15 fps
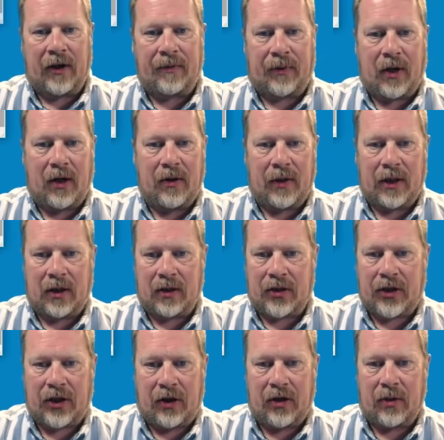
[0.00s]
Pro and I'll
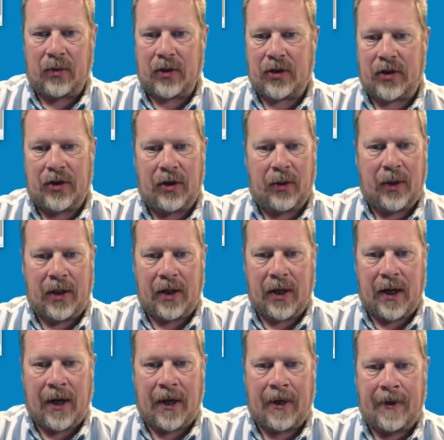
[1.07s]
show you what's new in
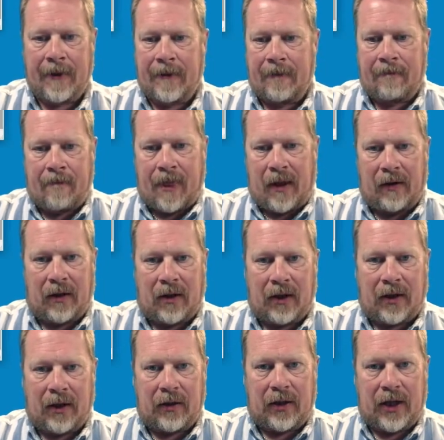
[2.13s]
there. You'll
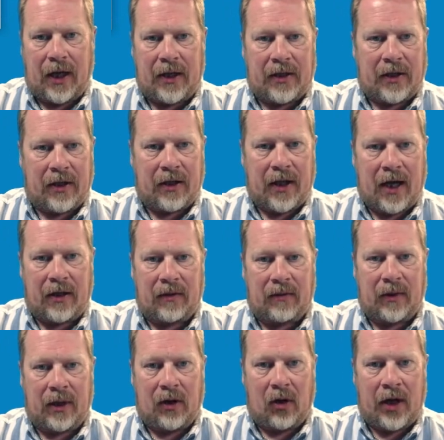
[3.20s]
click OK to that.
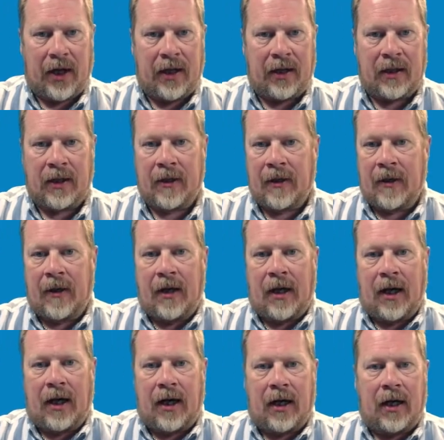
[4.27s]
We'll log in.
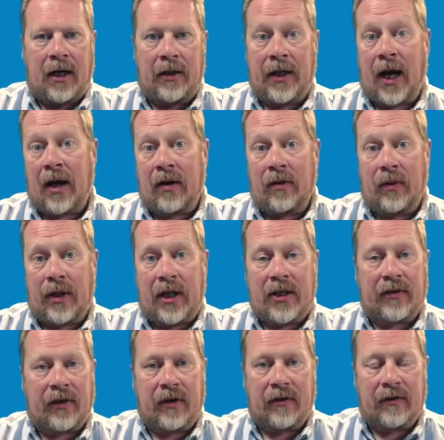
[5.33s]
Now with
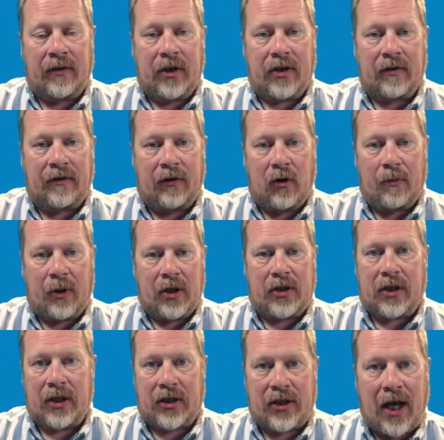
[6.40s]
Easify version
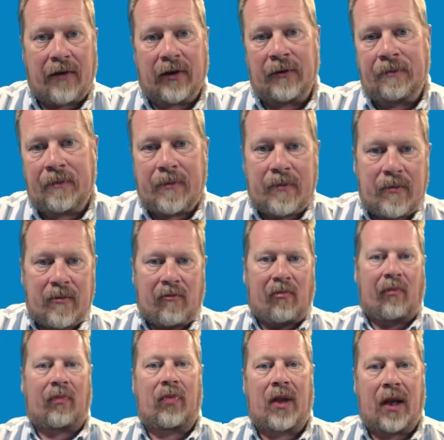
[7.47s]
4.67,
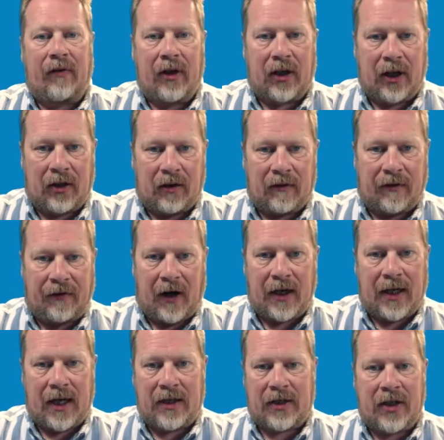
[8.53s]
if you click on
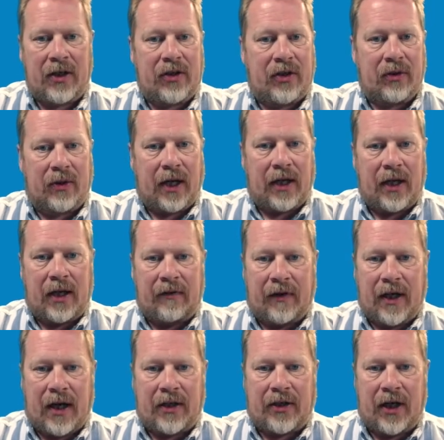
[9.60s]
Finances, you'll get a
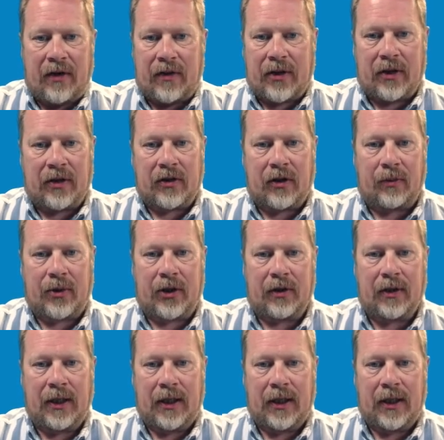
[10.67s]
VAT returns option.